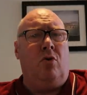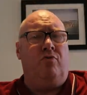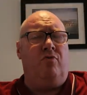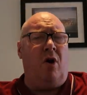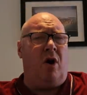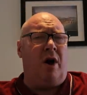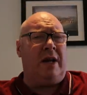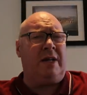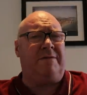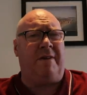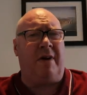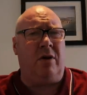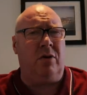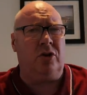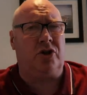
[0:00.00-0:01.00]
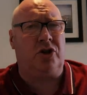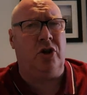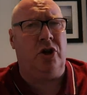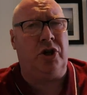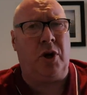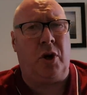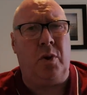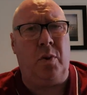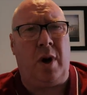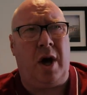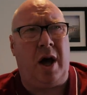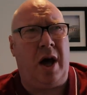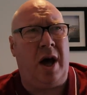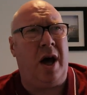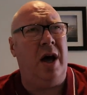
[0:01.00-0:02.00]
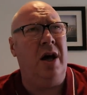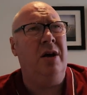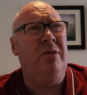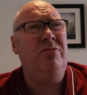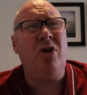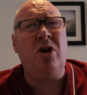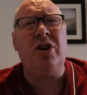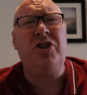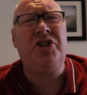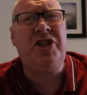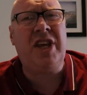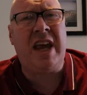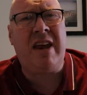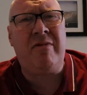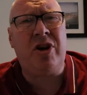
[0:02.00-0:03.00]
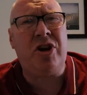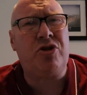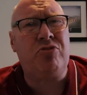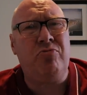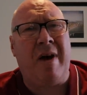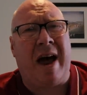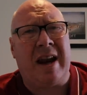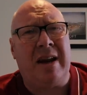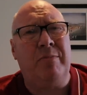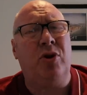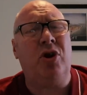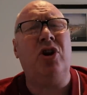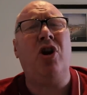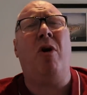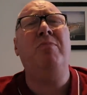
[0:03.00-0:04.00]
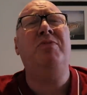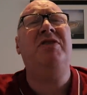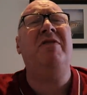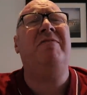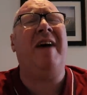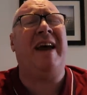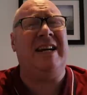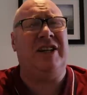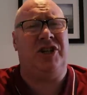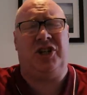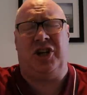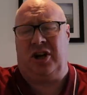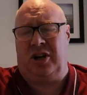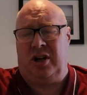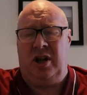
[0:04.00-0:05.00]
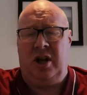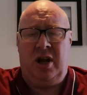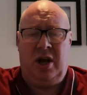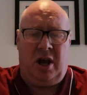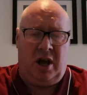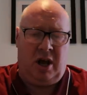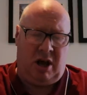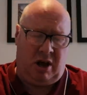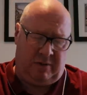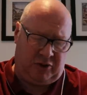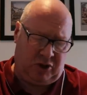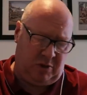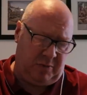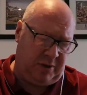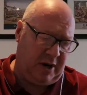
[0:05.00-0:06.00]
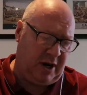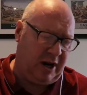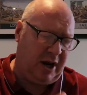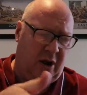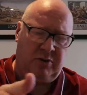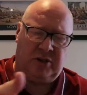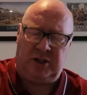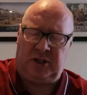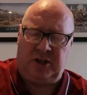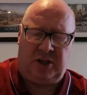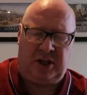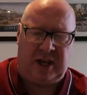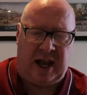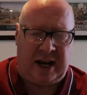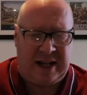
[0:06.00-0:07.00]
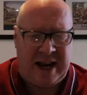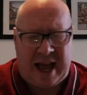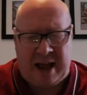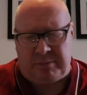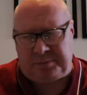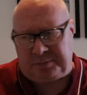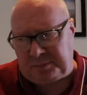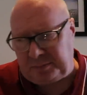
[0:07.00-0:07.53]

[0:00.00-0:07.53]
Right, folks, going to do not a serious rant, but an observation of something I noticed the other day. Now,